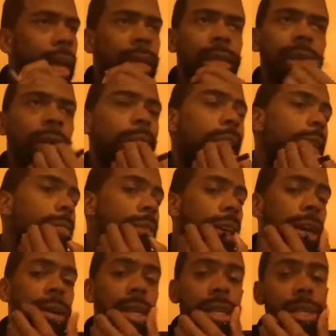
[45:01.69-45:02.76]
and you know
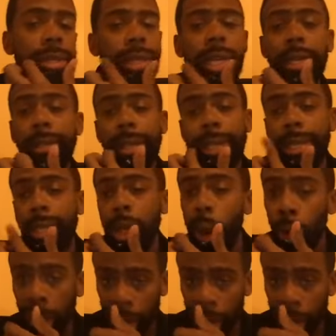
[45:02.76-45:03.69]
NFL is is is totally